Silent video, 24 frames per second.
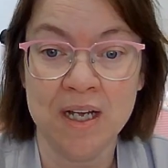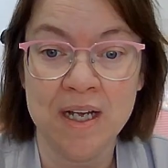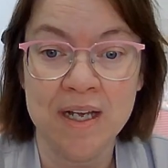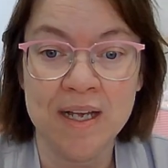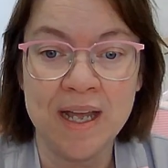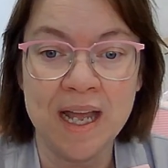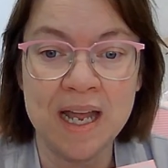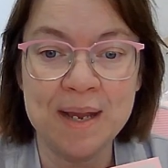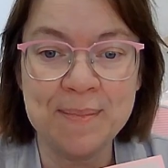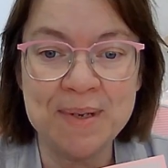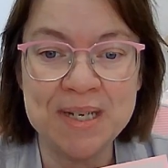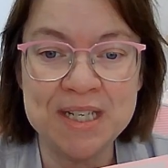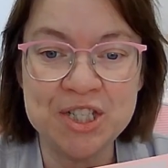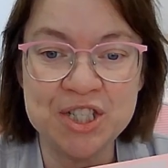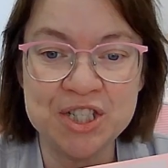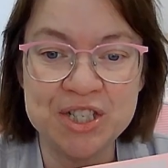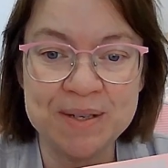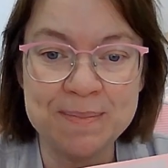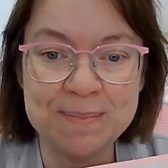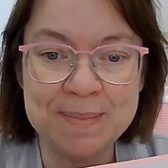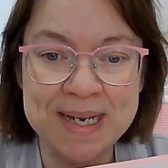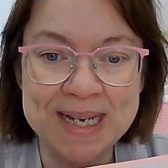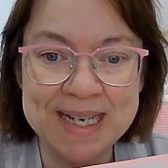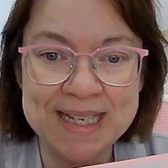I mean,
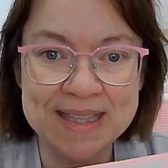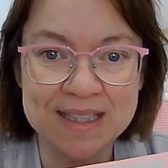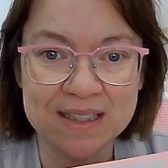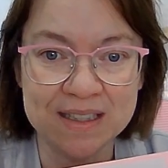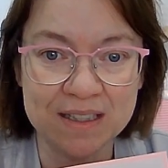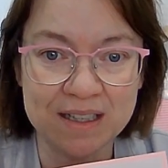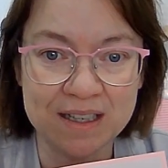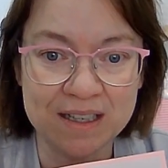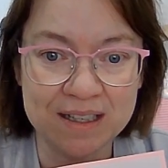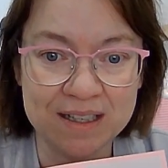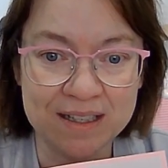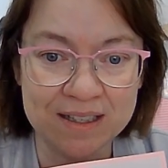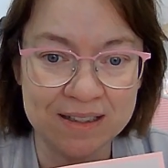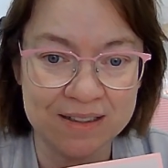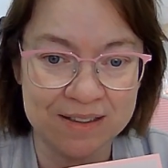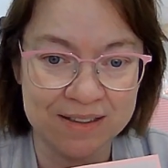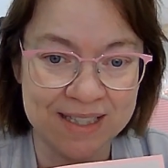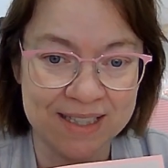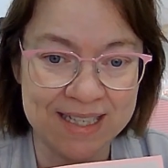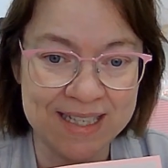she made the card,